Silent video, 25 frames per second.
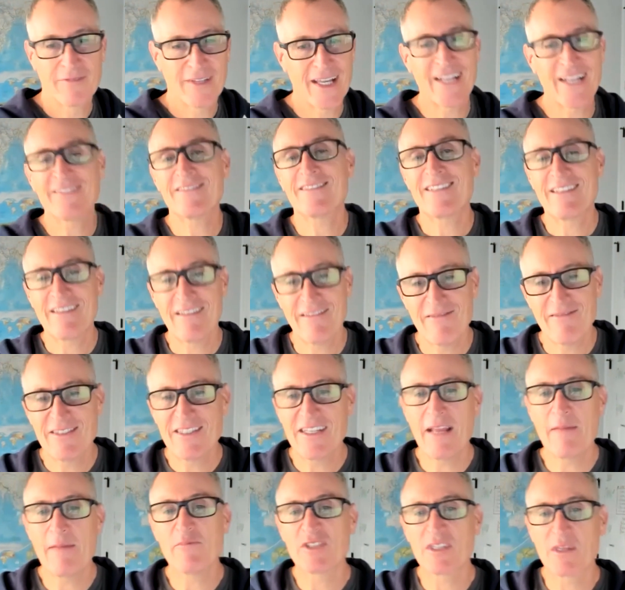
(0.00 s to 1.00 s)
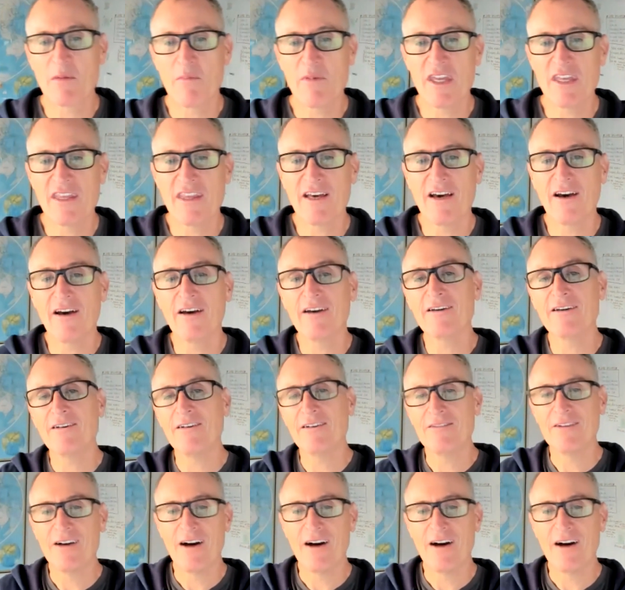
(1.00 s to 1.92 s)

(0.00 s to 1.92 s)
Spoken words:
That seems to be the